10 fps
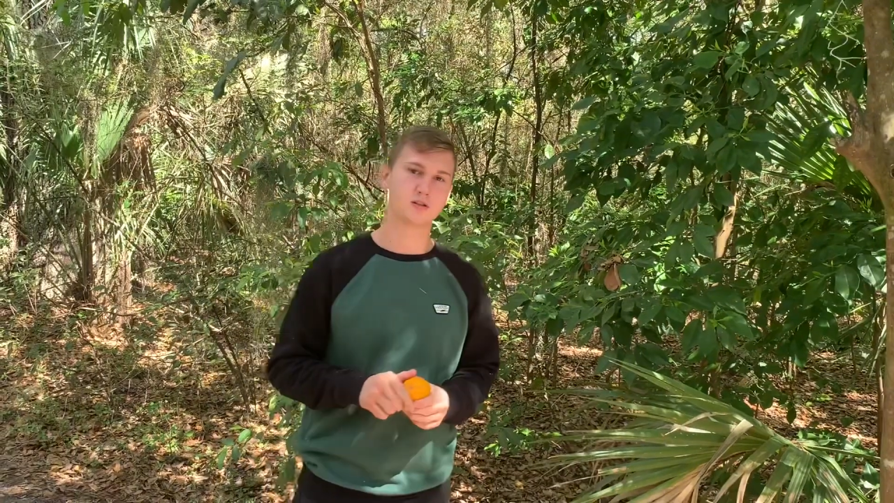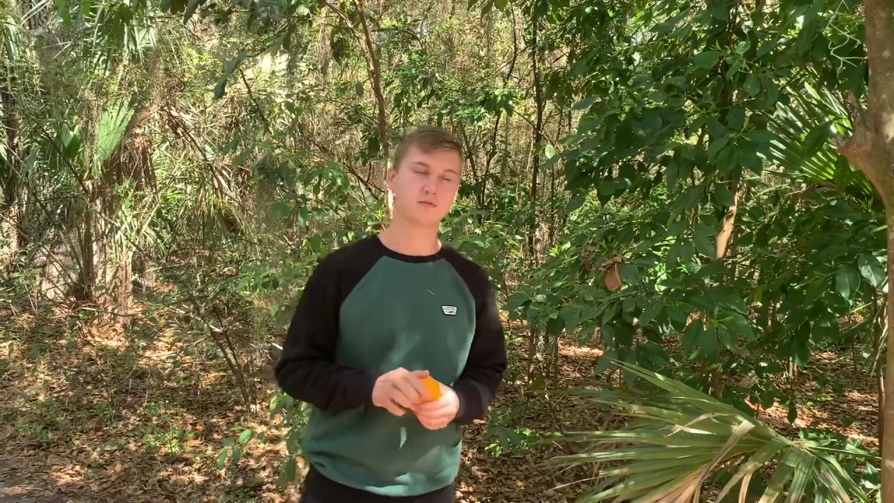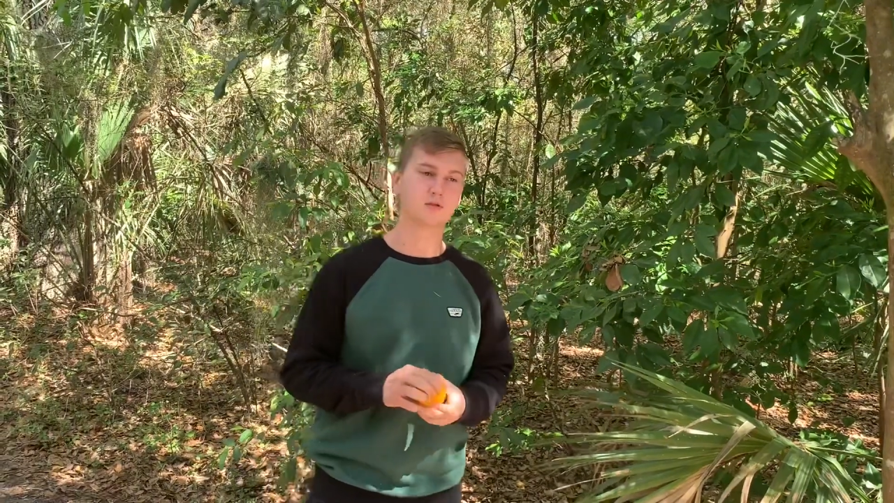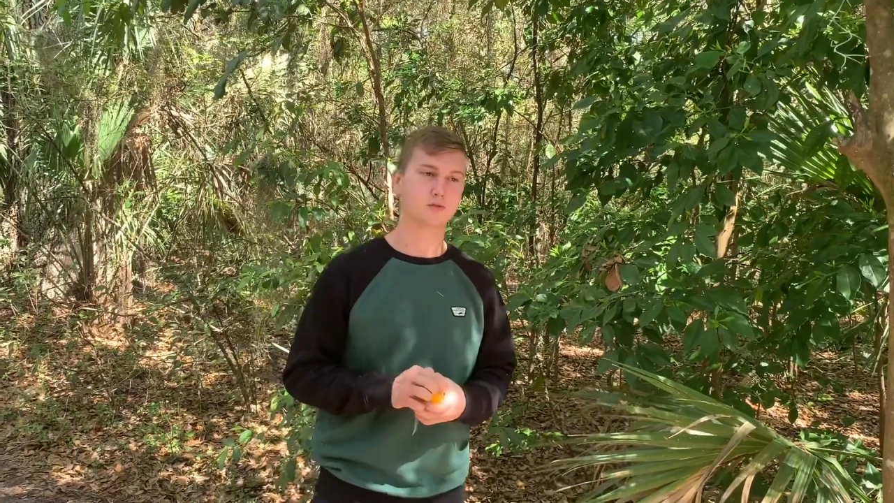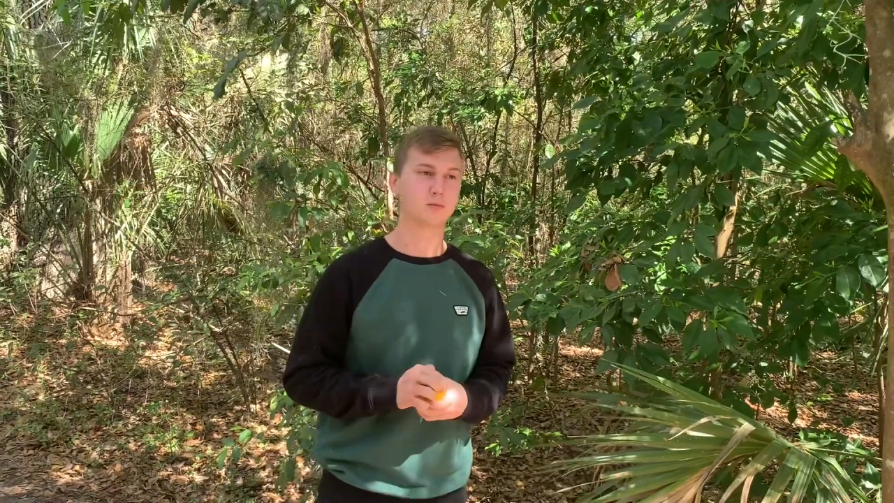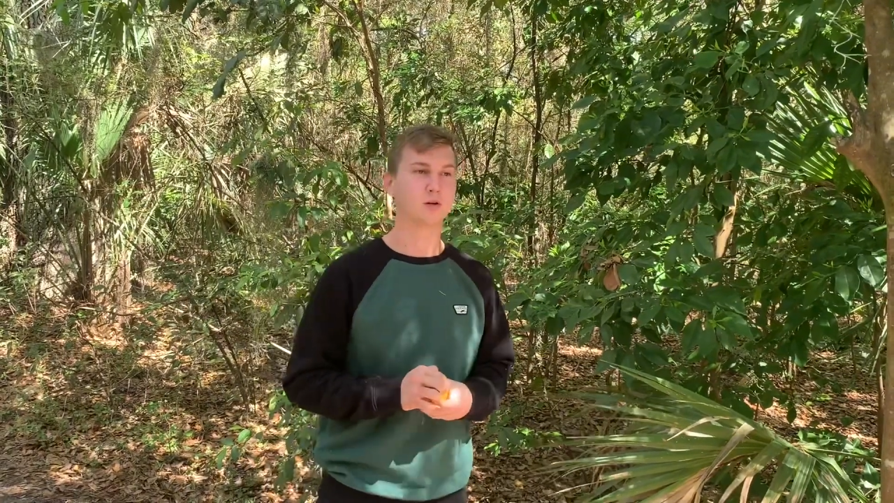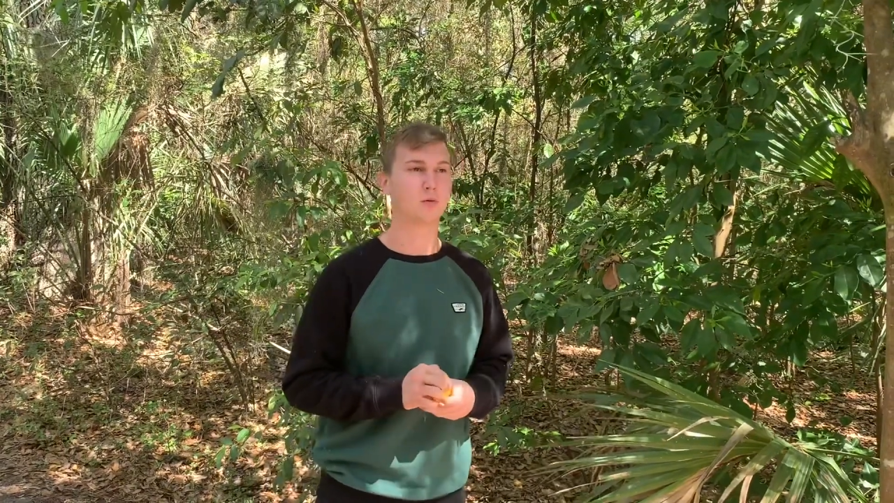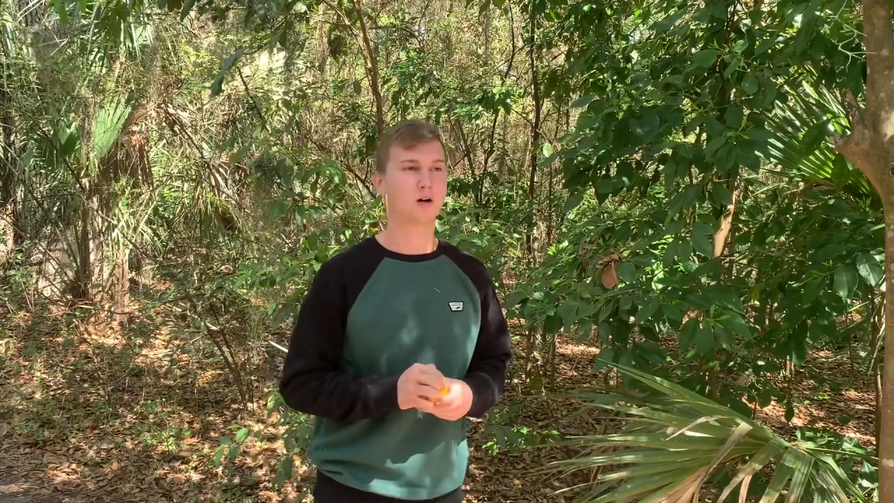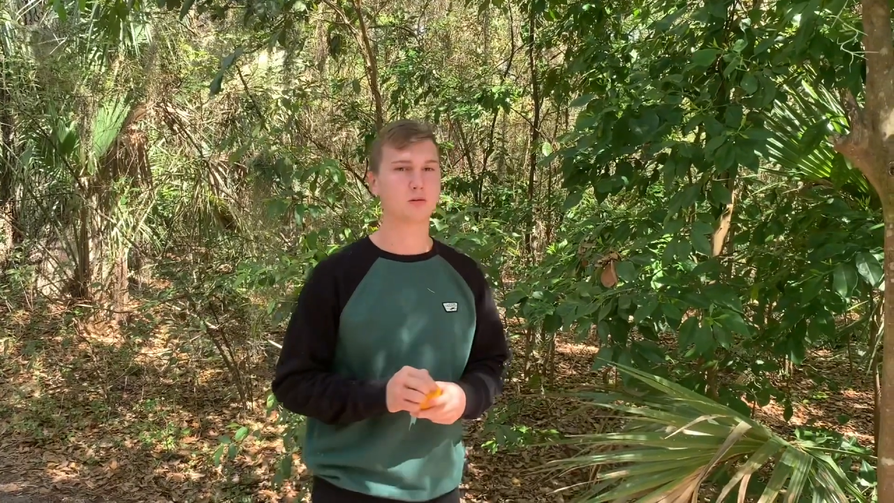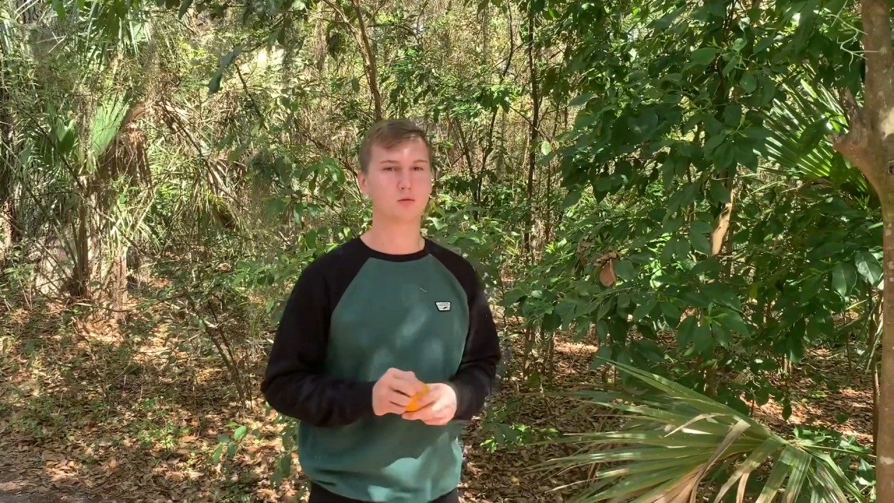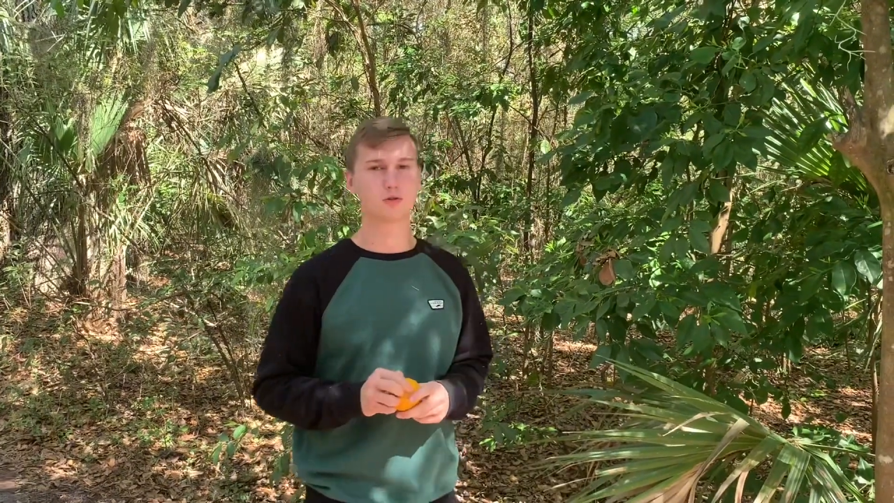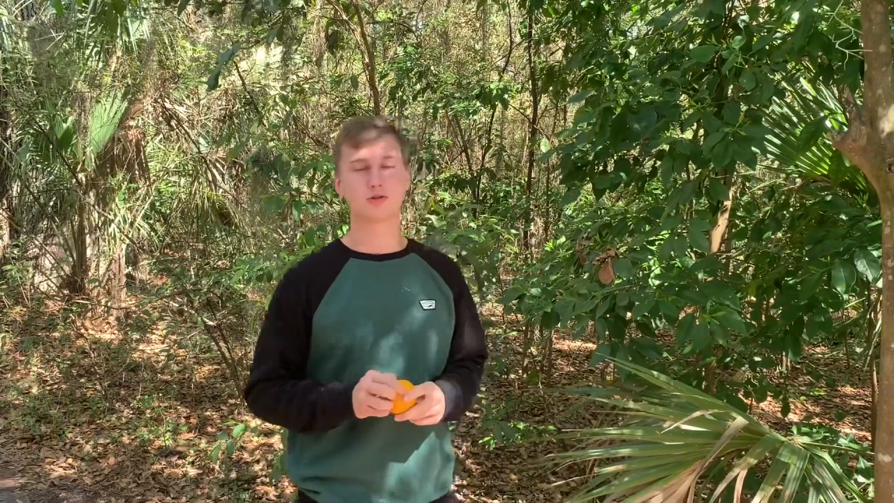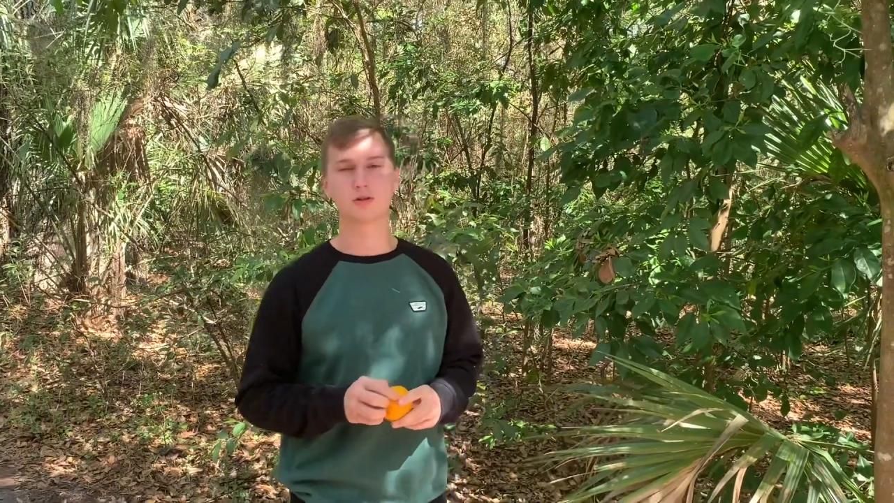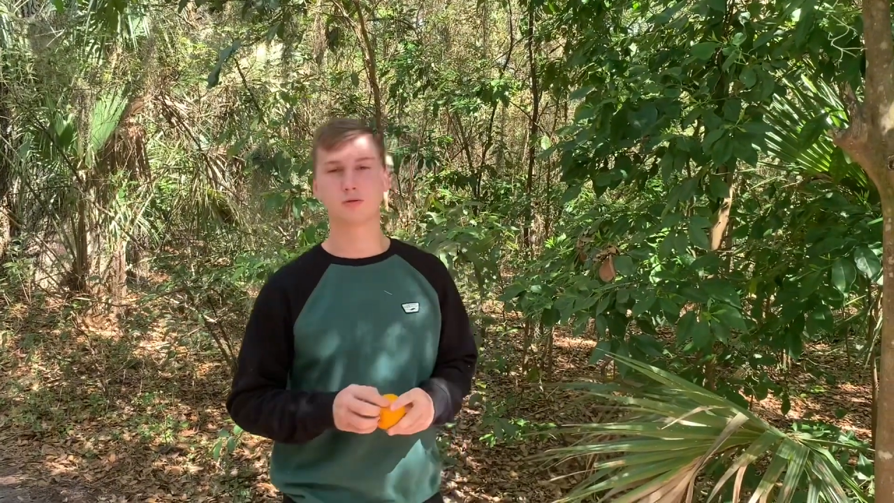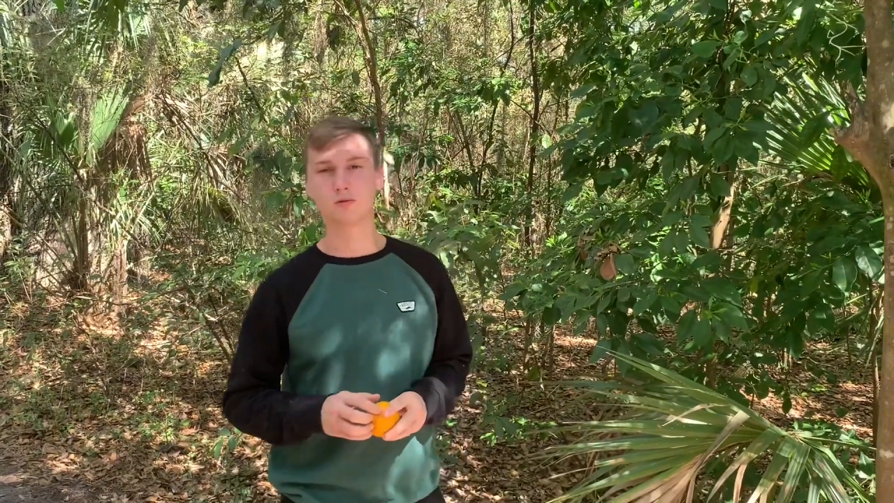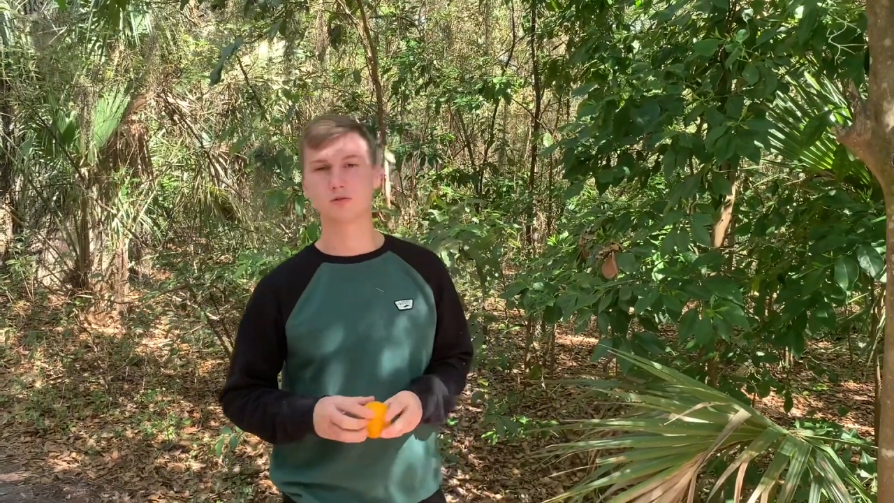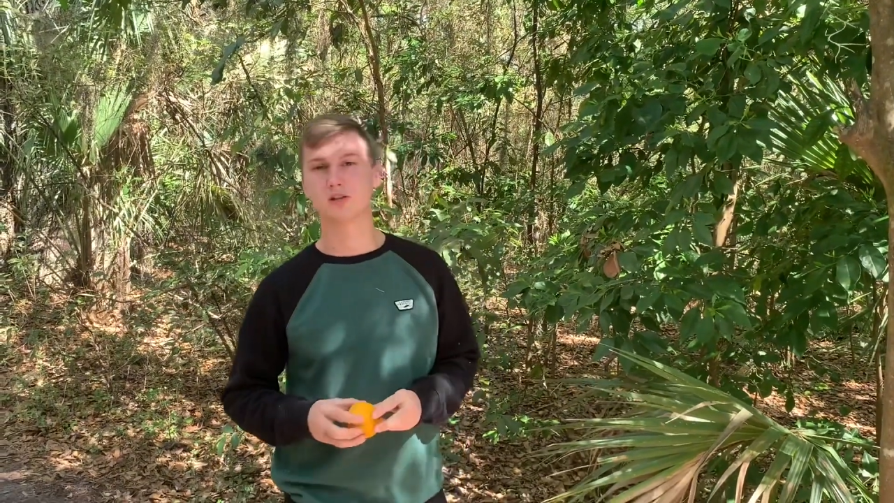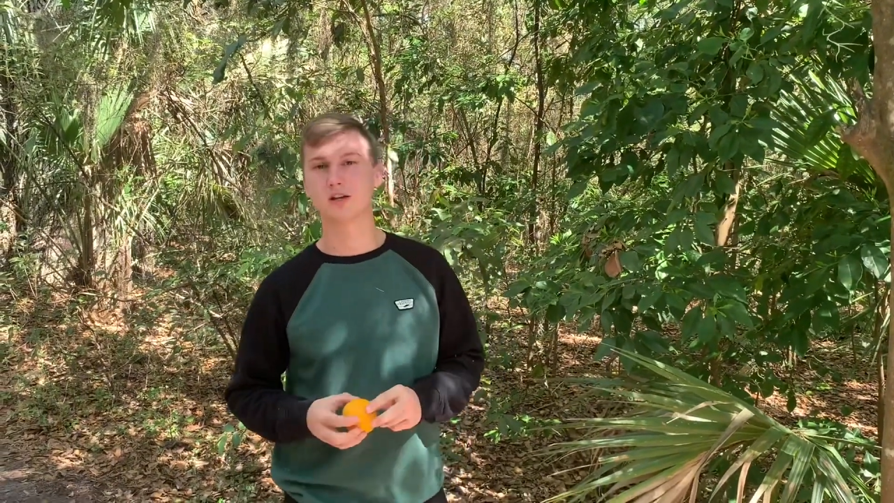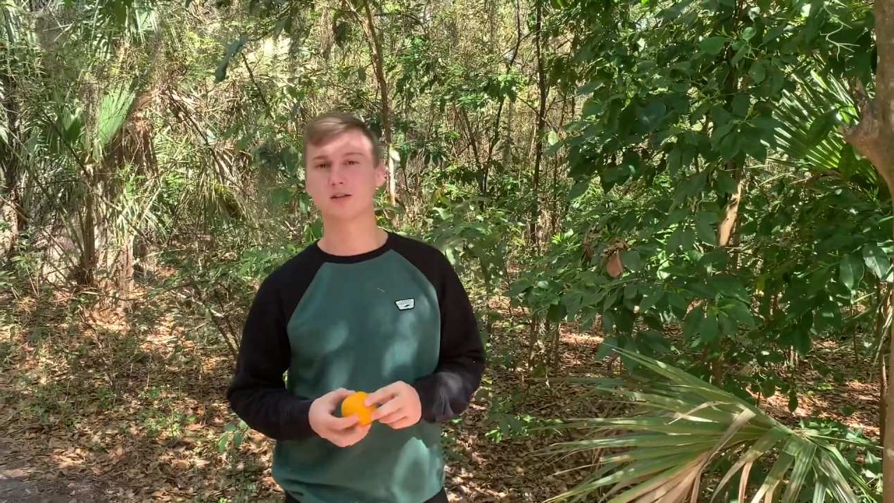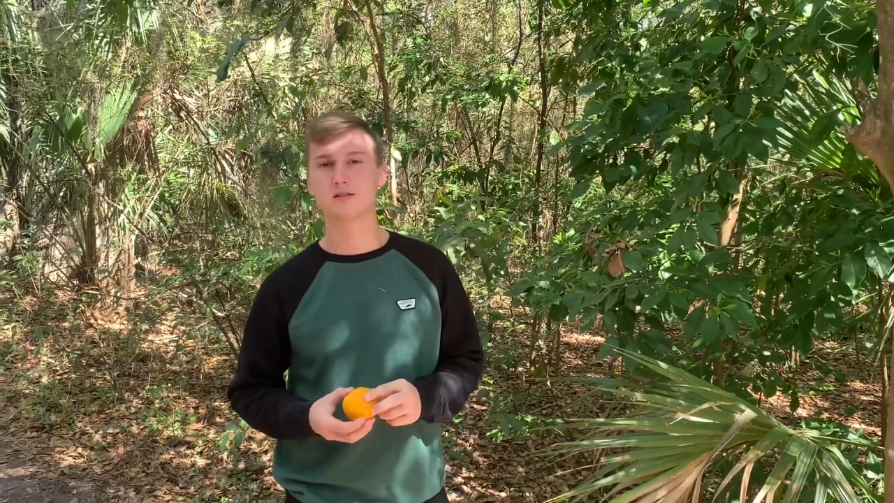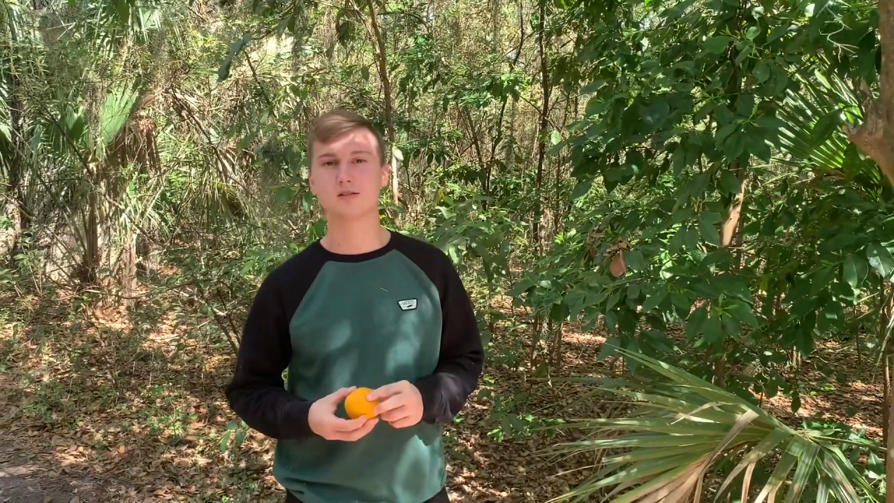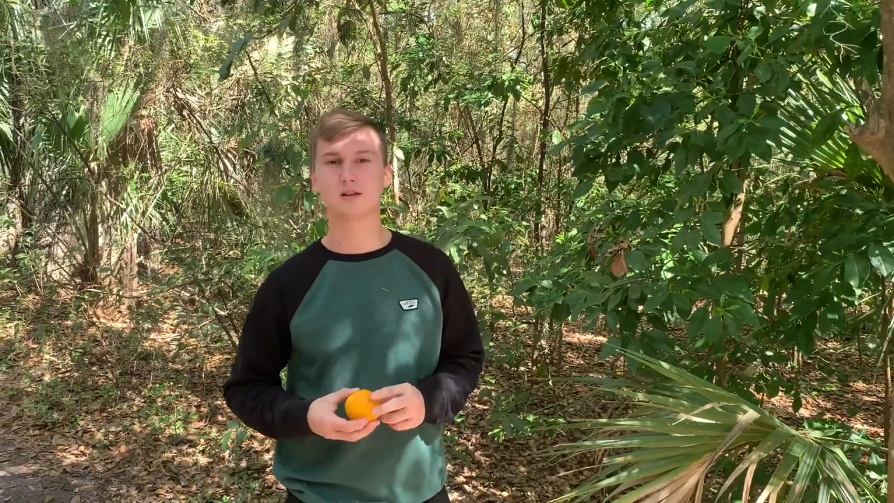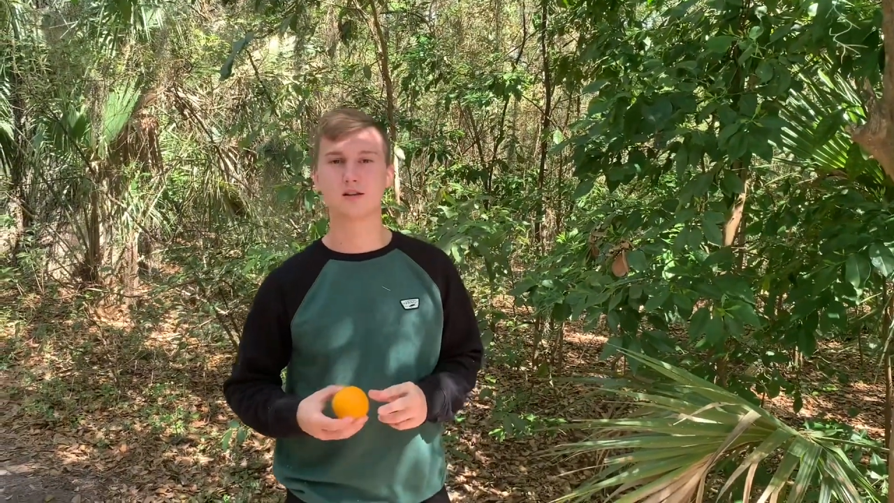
if it's a real wild orange tree, will taste